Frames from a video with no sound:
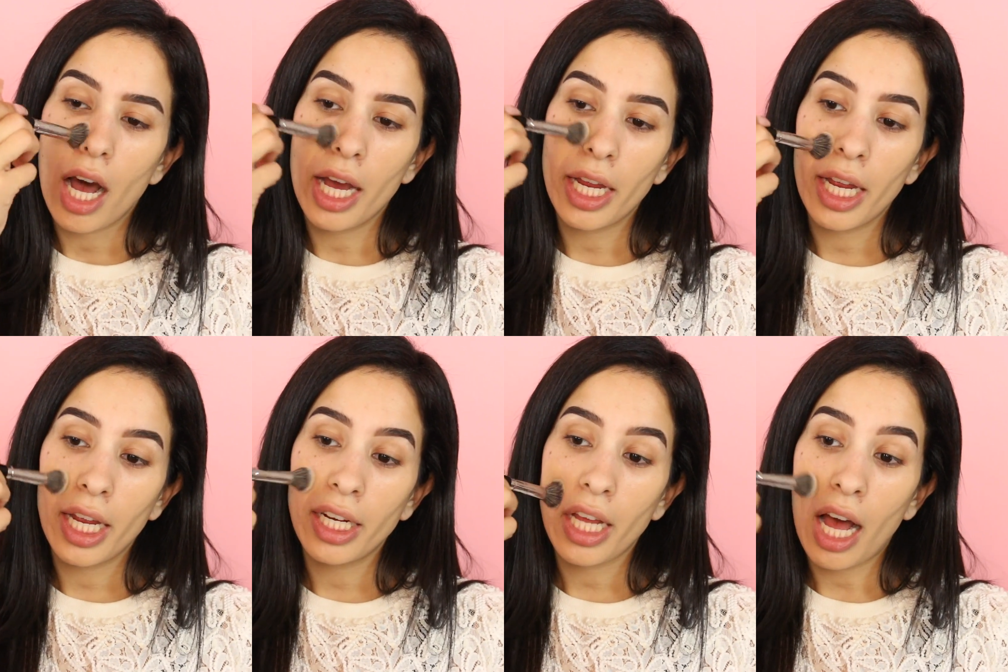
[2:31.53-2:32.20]

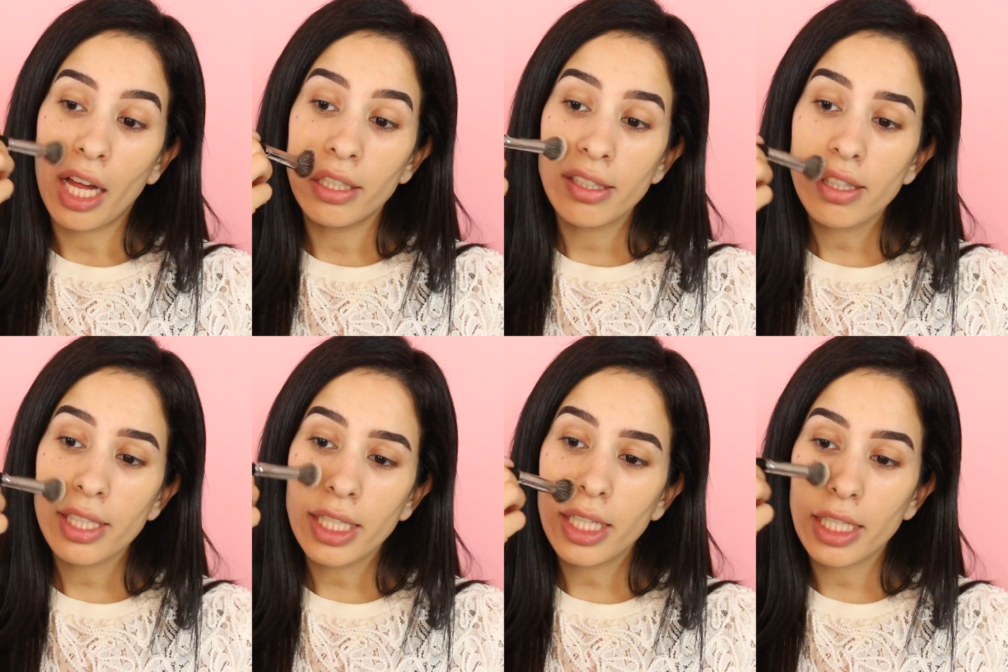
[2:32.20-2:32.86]
And
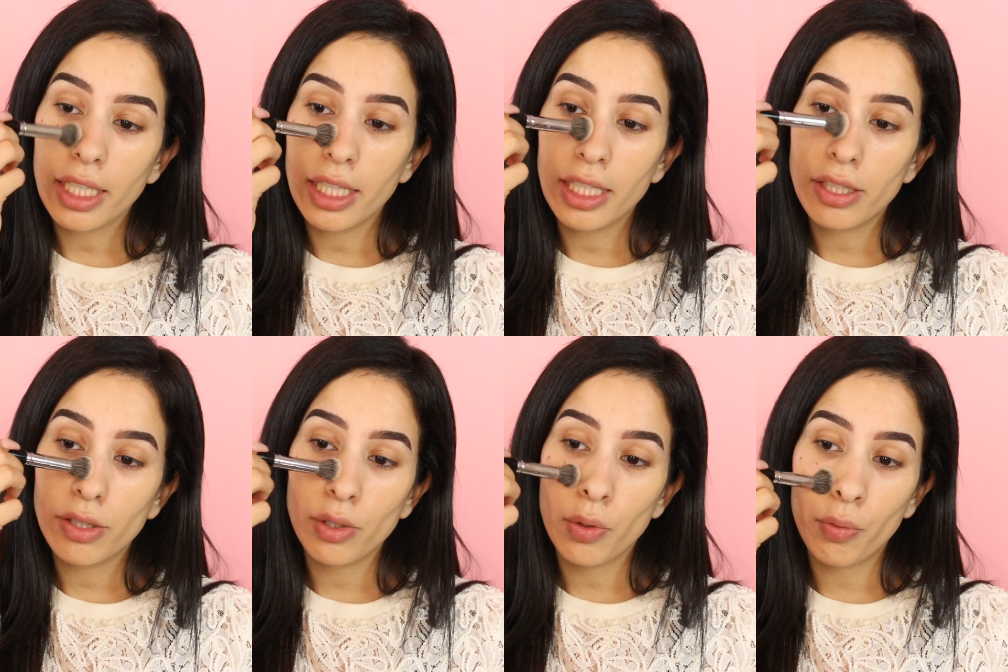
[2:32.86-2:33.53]
honestly,
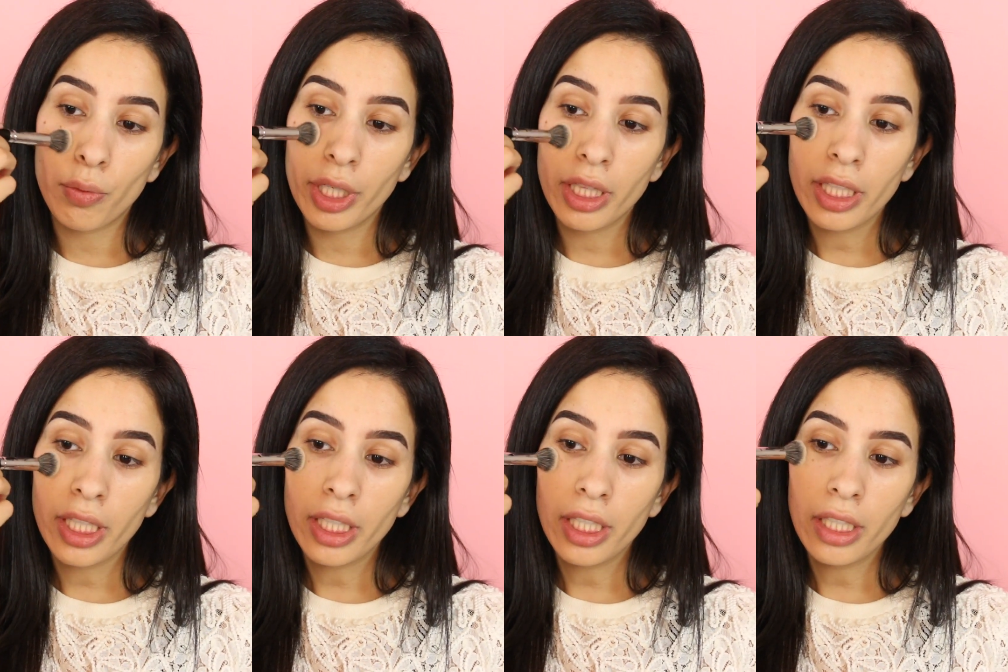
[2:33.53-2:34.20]
it's
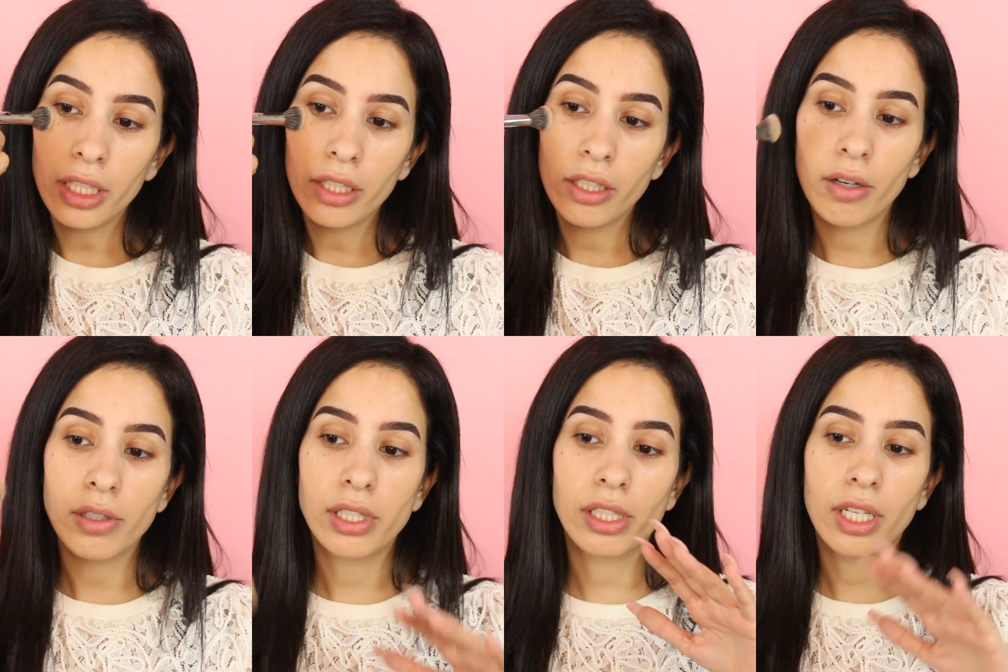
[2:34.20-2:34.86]
really, you
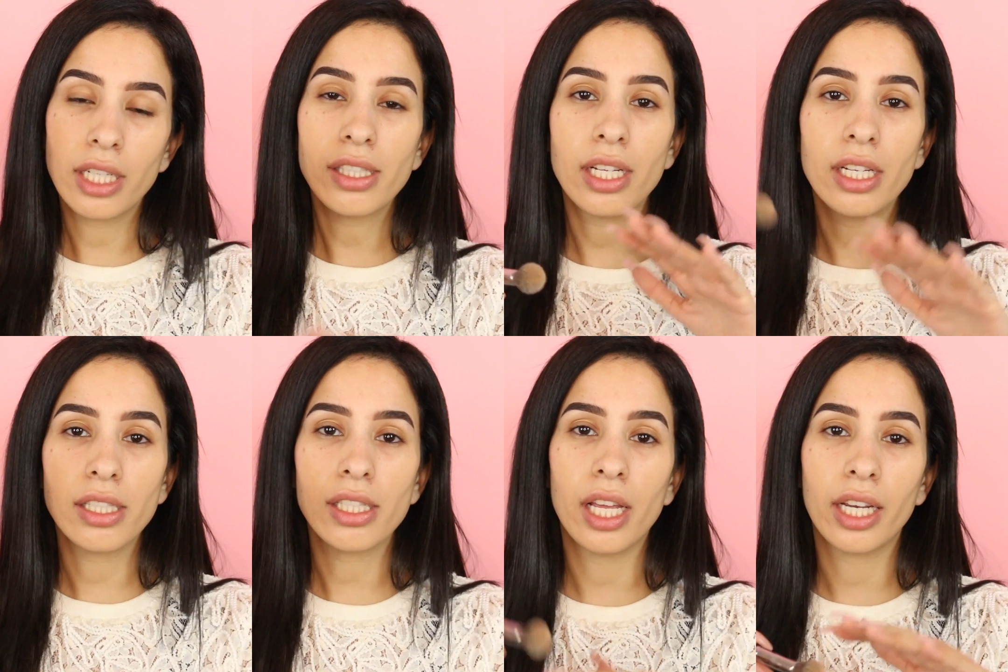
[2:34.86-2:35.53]
know, it's kind of
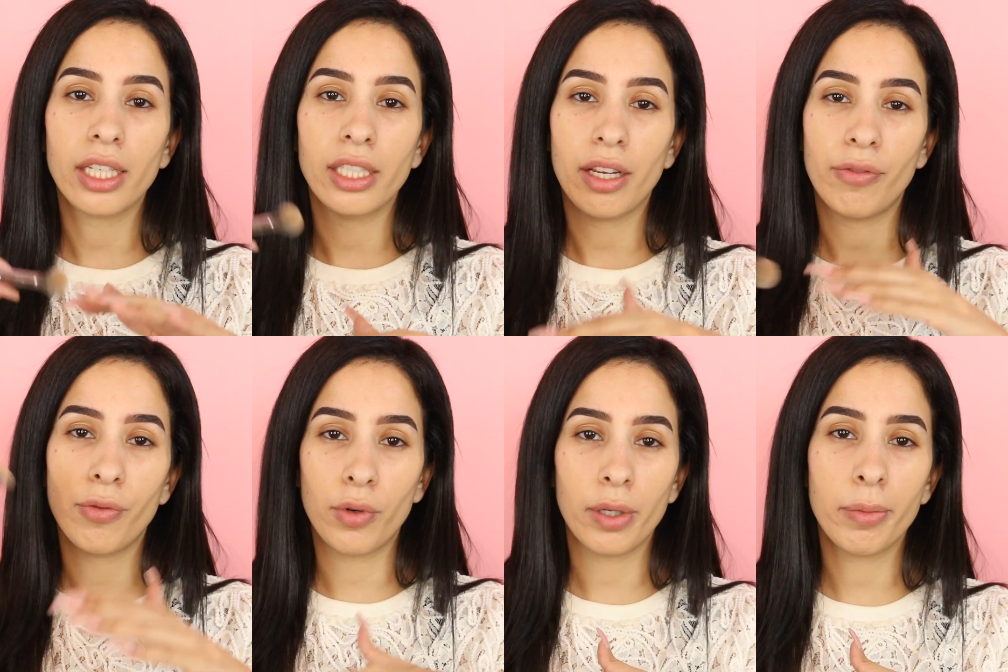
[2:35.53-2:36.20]
stands in like in the
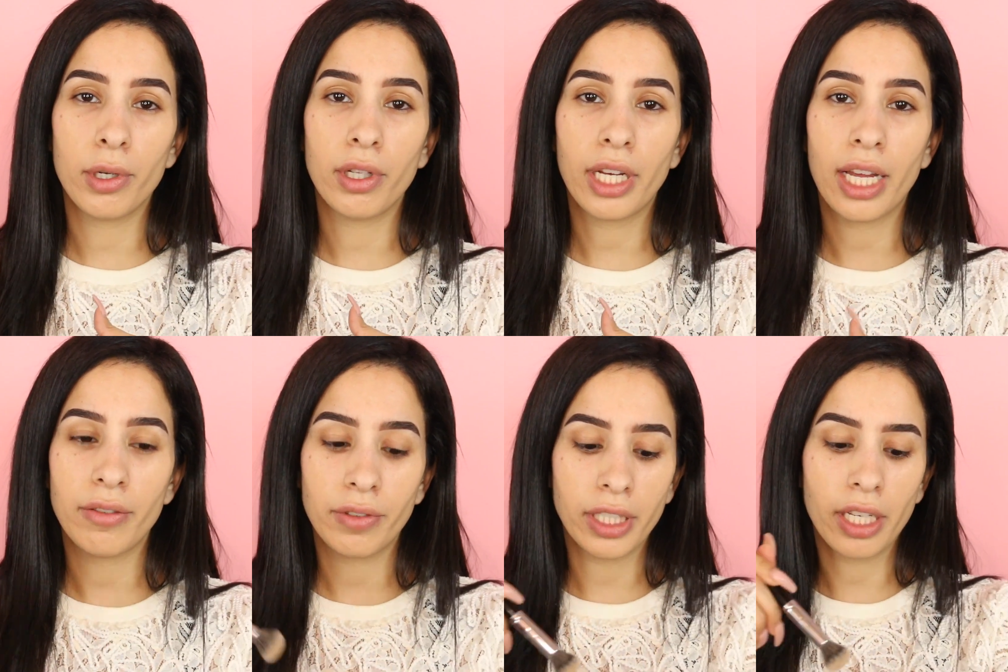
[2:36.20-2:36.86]
affordable
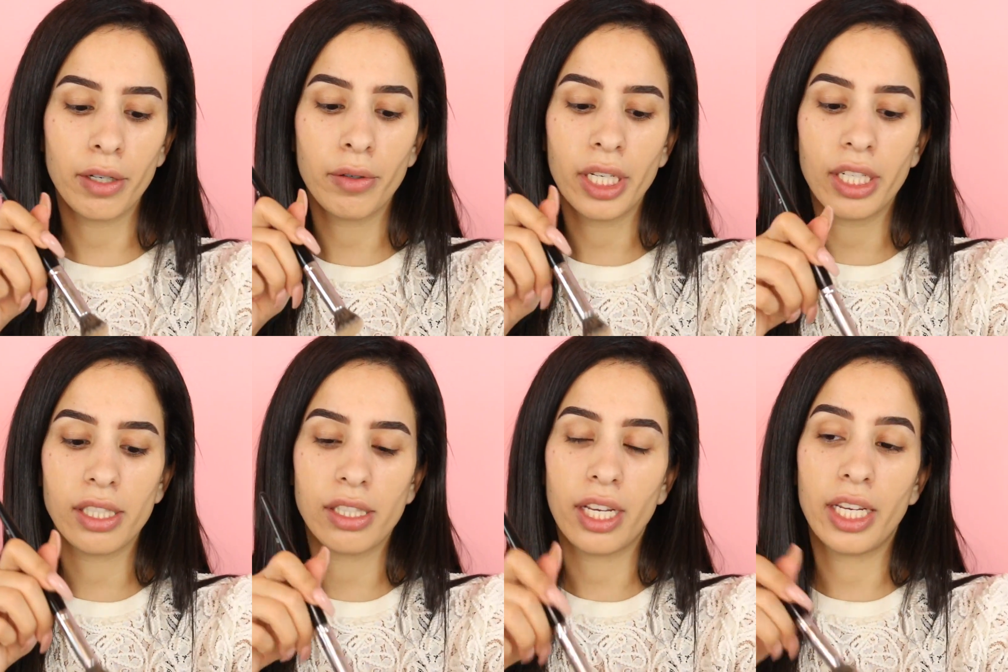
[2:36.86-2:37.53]
kind of category,
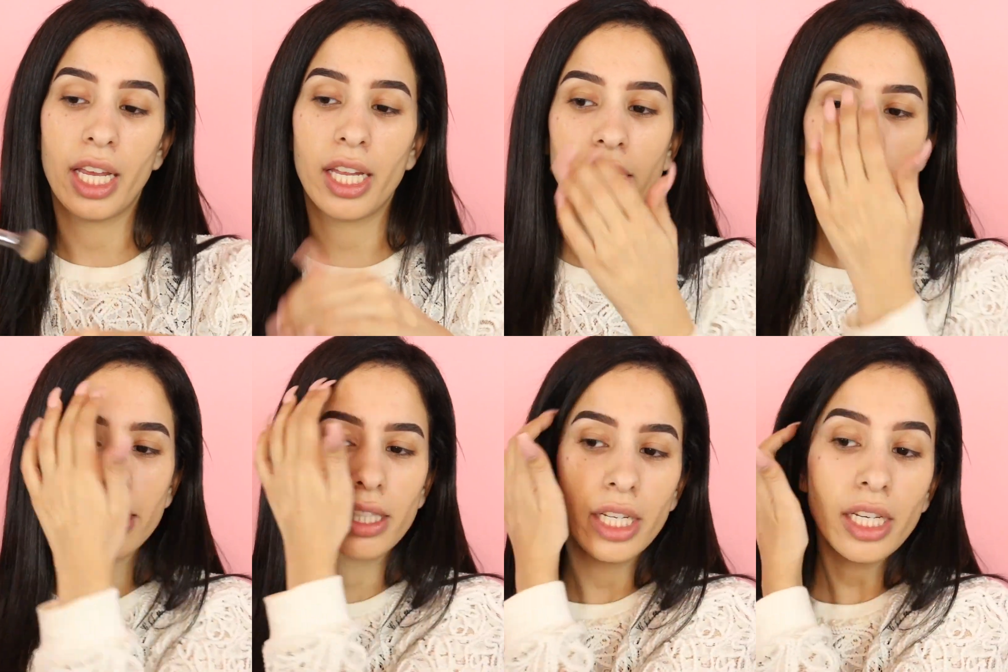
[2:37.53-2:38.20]
because again,
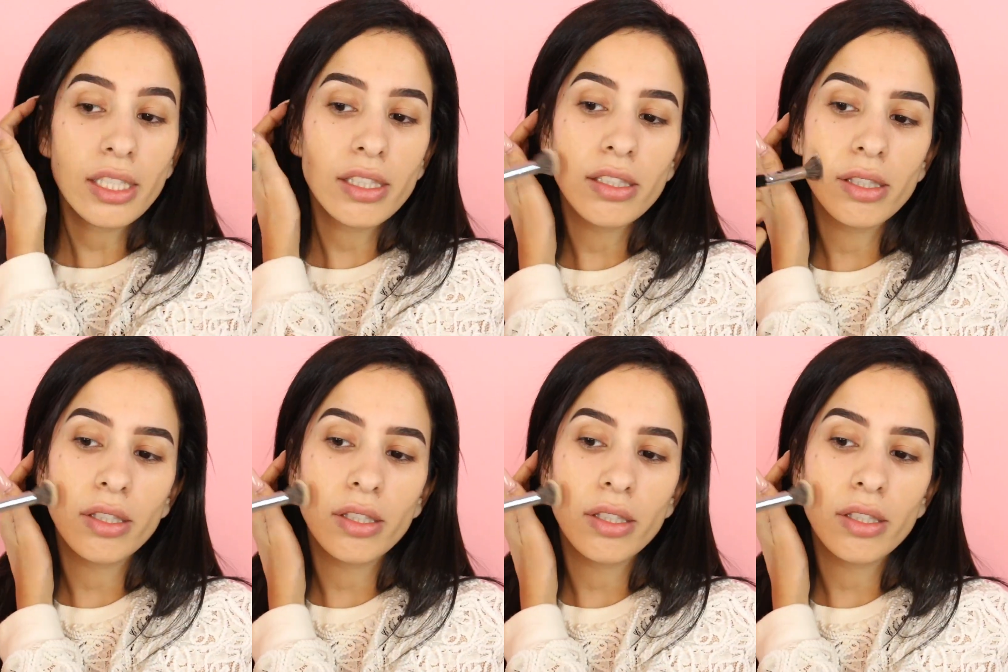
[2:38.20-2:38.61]
it's NYX.